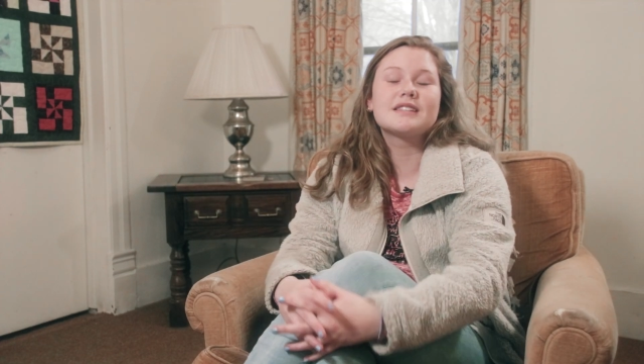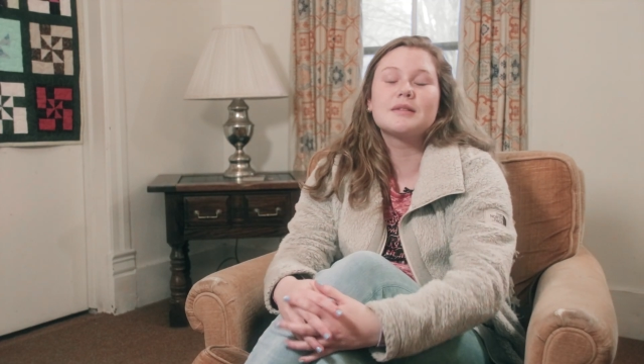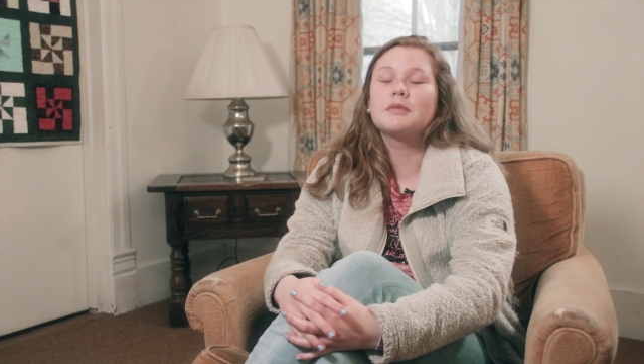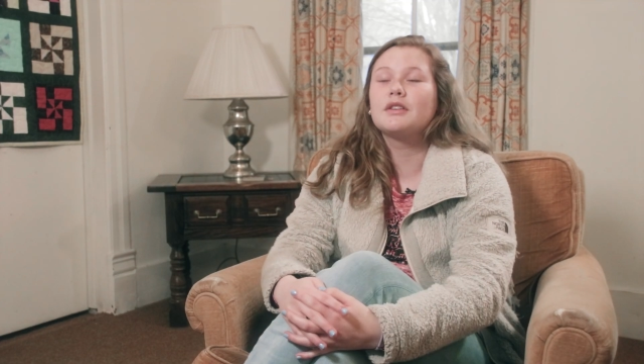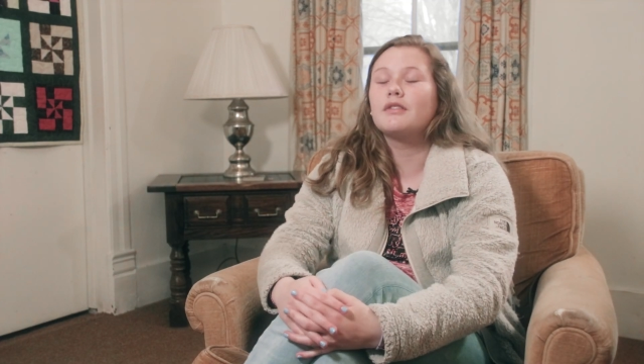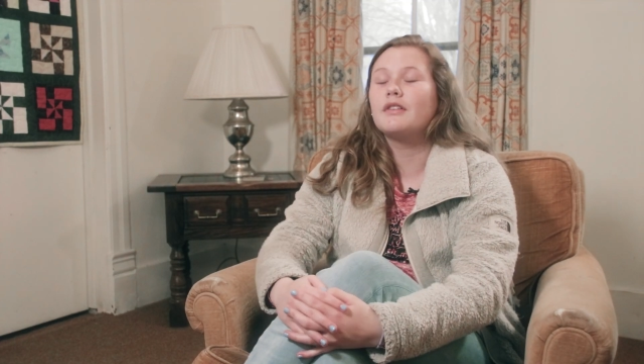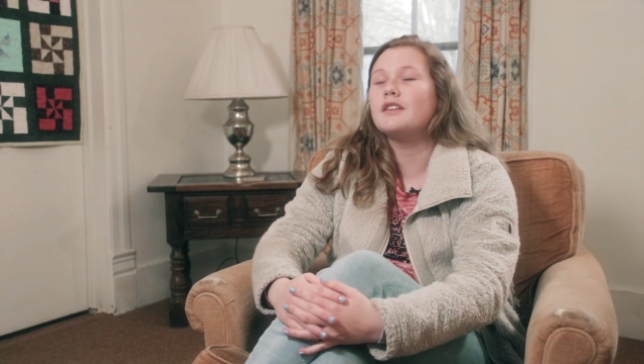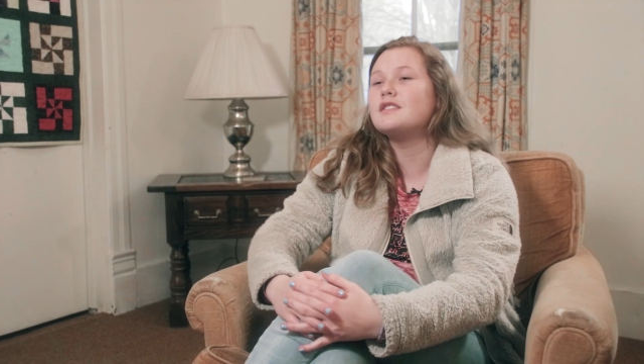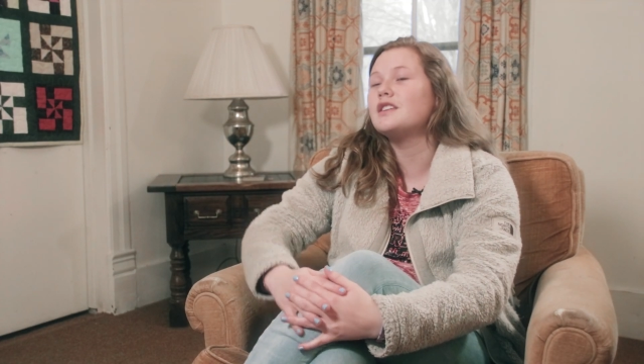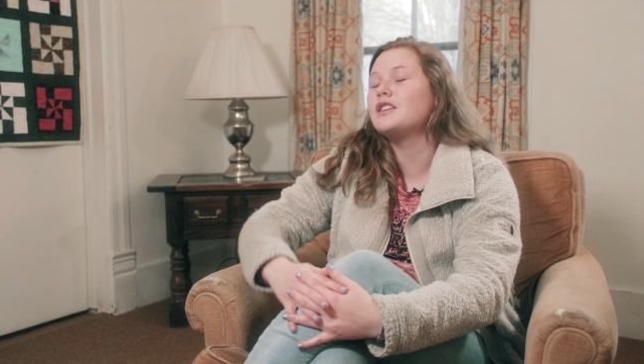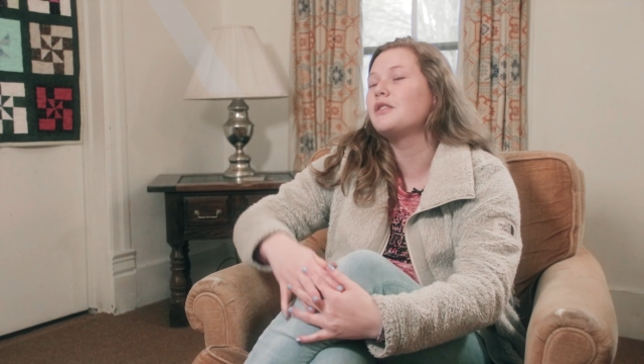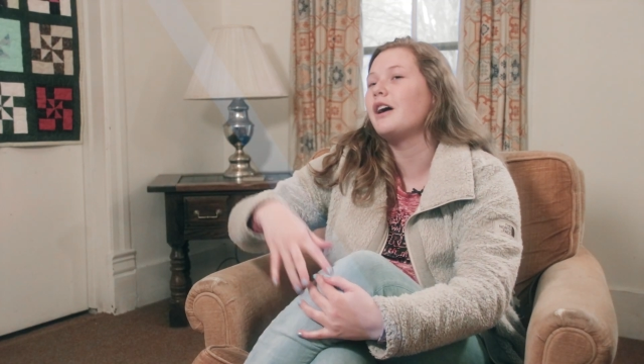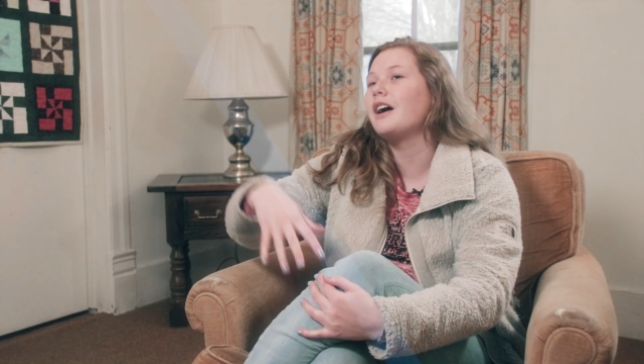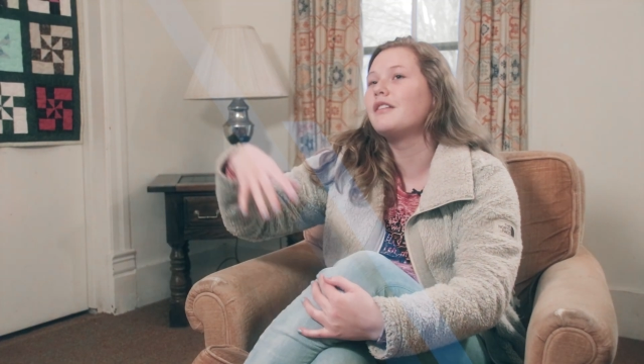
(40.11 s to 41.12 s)
some of the friends
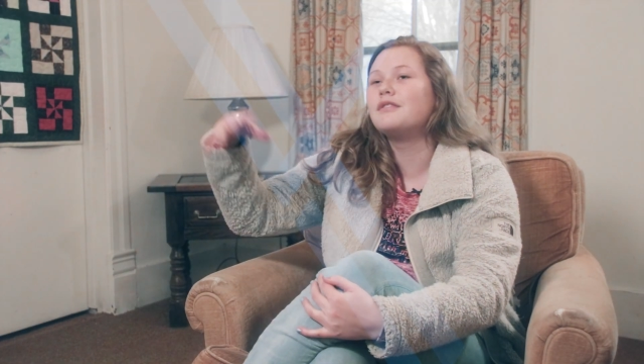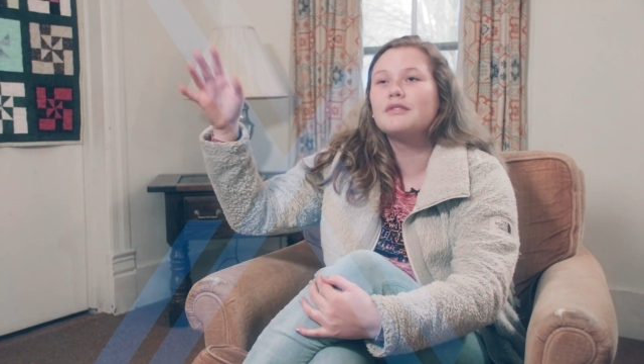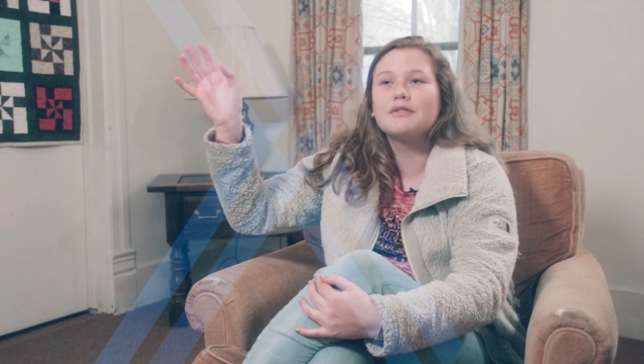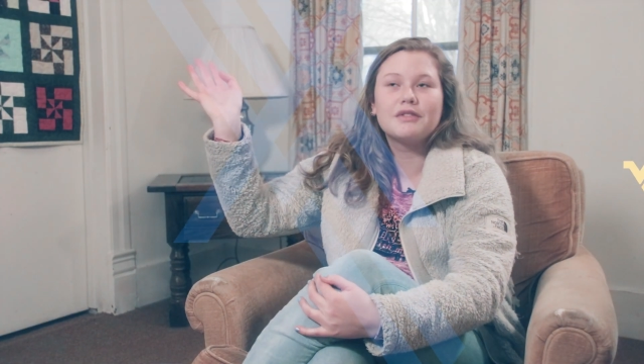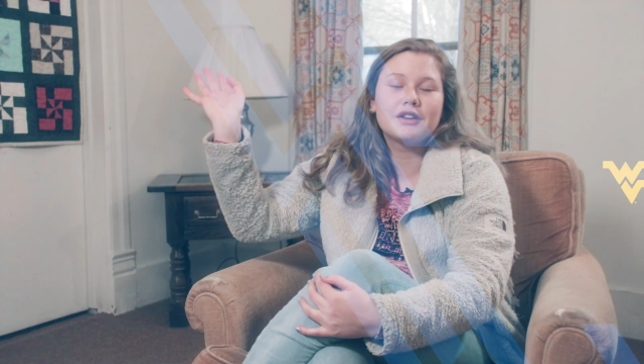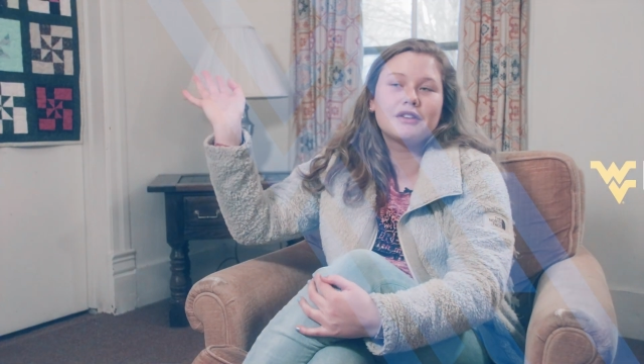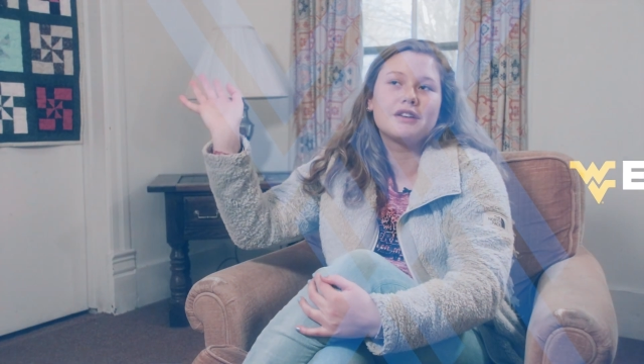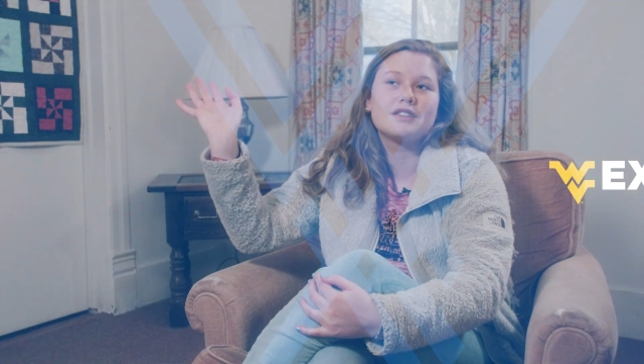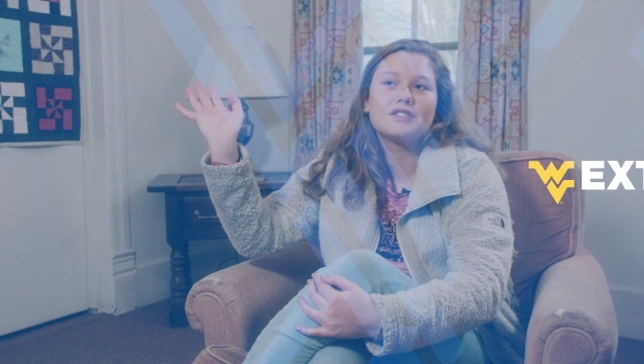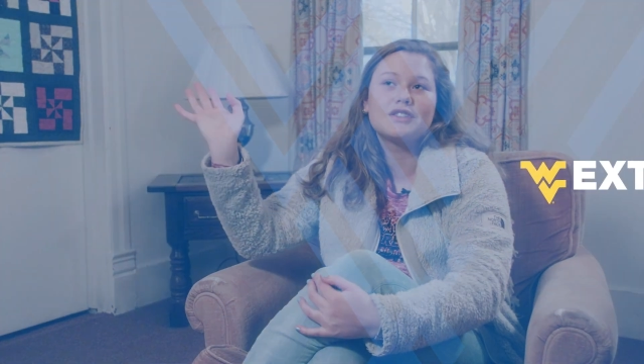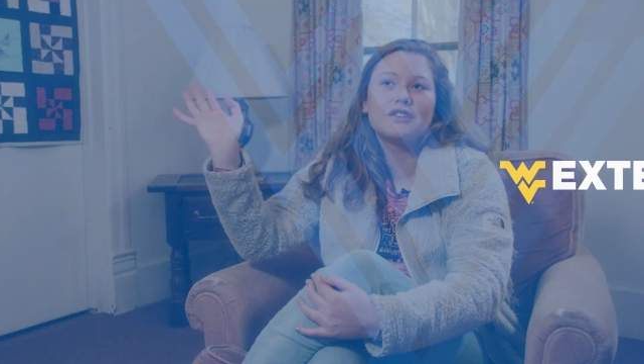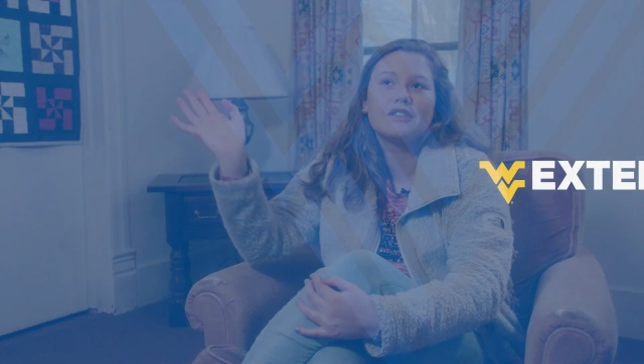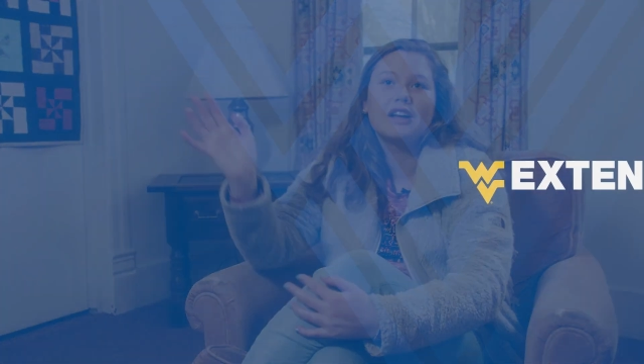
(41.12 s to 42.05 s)
that you have for the rest of your